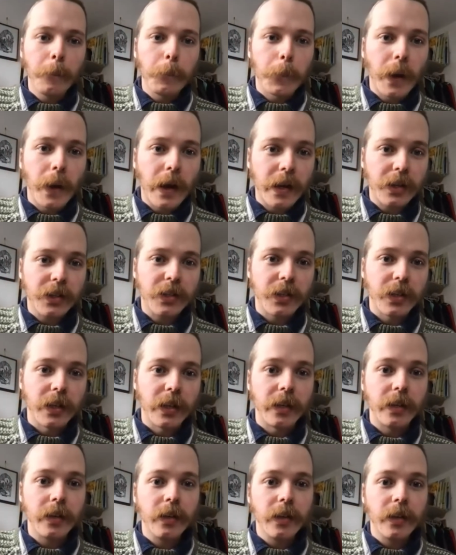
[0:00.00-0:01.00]
But
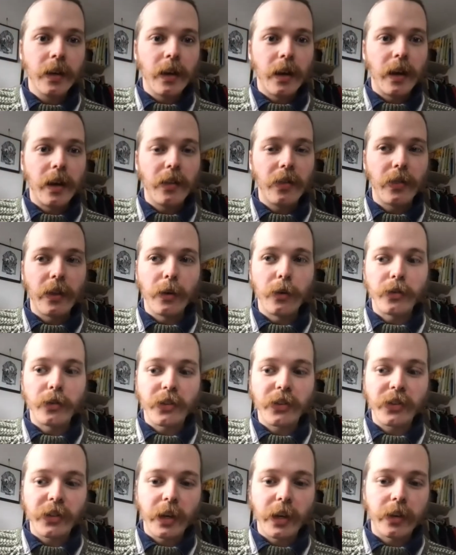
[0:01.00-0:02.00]
actually, there was
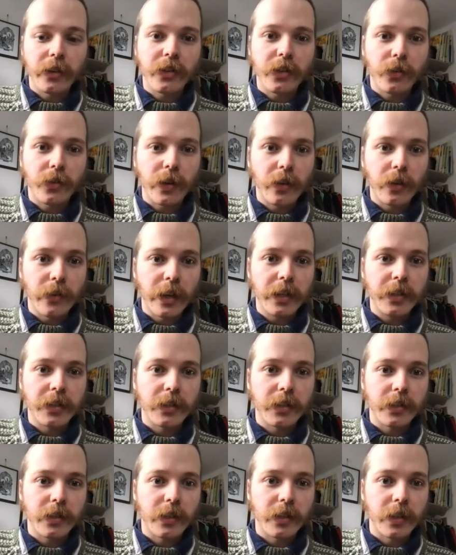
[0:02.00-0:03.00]
a certain degree of
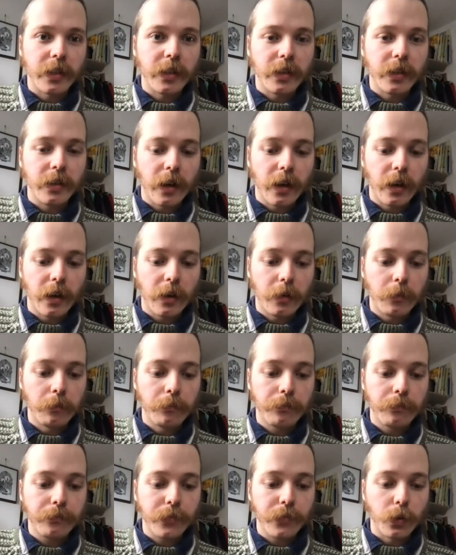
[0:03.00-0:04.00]
agency
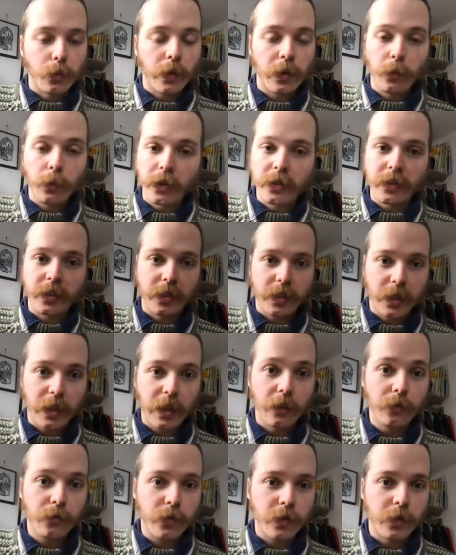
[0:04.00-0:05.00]
that we wanted to
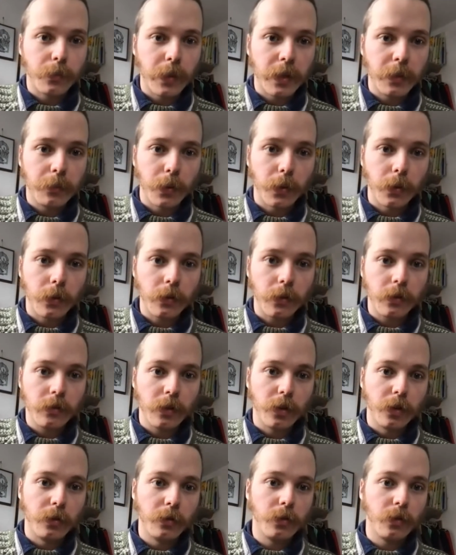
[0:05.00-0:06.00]
give to people
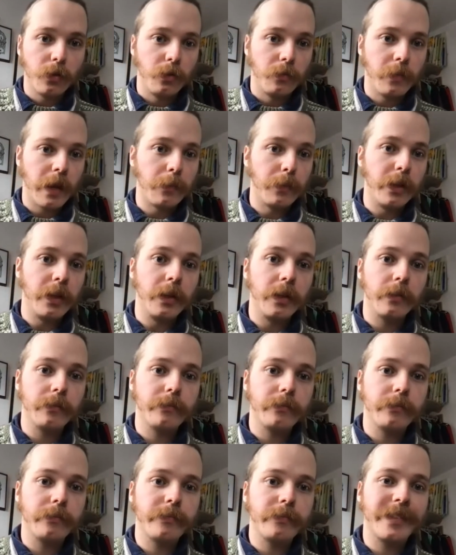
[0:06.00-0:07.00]
who maybe
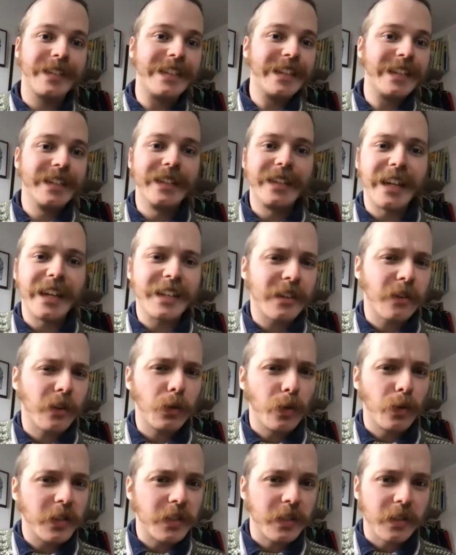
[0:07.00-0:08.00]
didn't necessarily
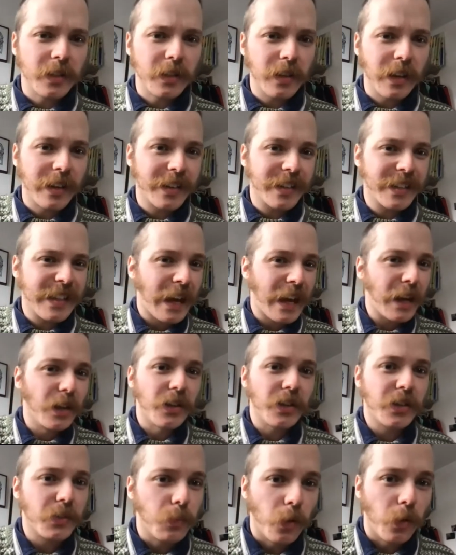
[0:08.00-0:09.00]
want to like tell
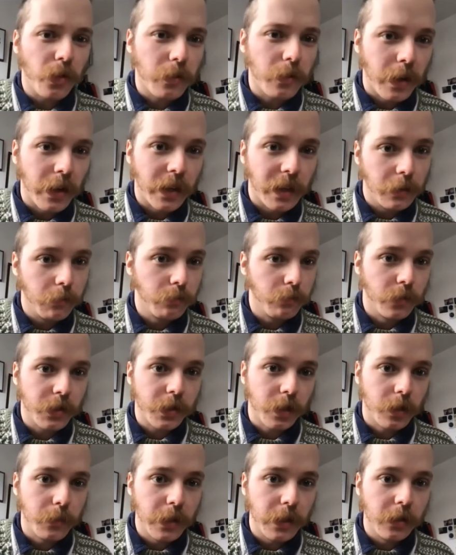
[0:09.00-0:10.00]
us what the money was
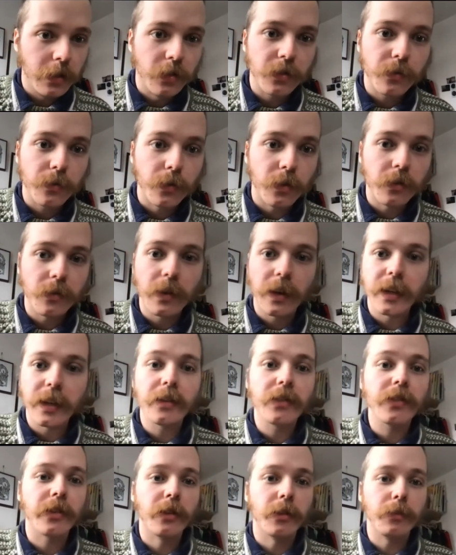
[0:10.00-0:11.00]
going to be used for, right?
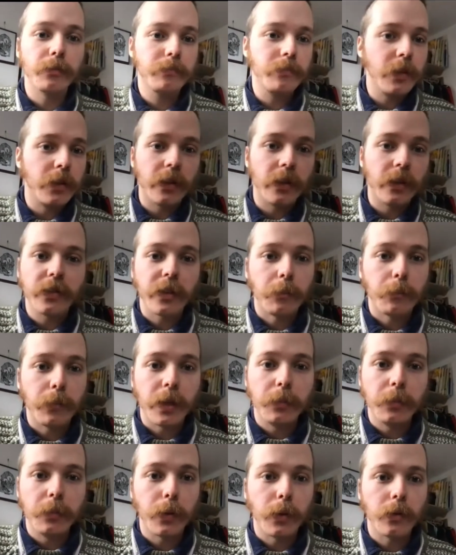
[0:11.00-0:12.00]
So, you know, some
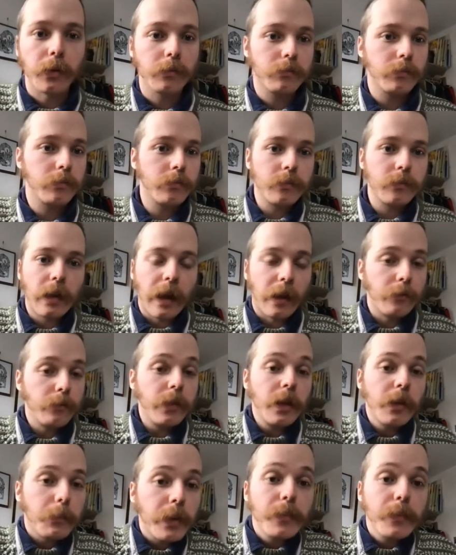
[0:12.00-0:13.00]
people have,
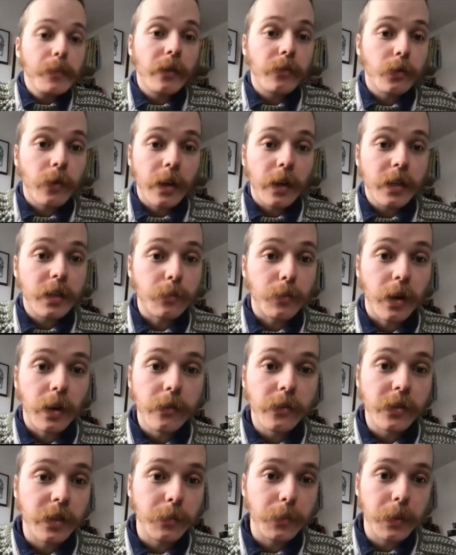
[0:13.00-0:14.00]
yeah, people have a right to
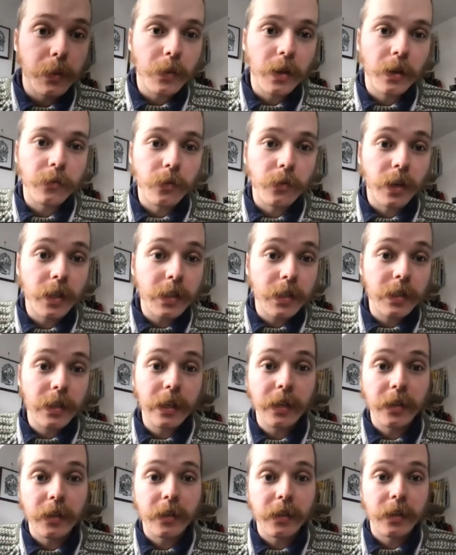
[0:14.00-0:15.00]
privacy, people have a right to
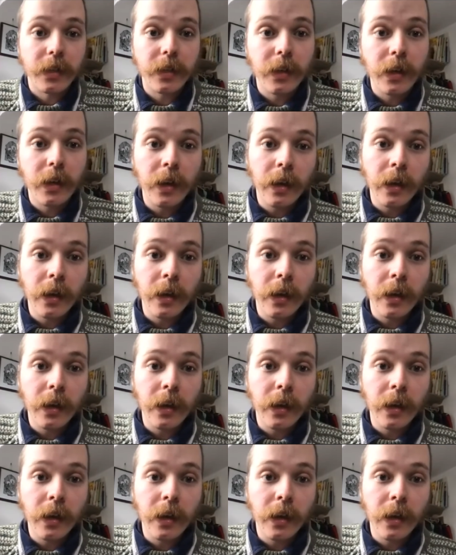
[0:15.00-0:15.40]
dignity.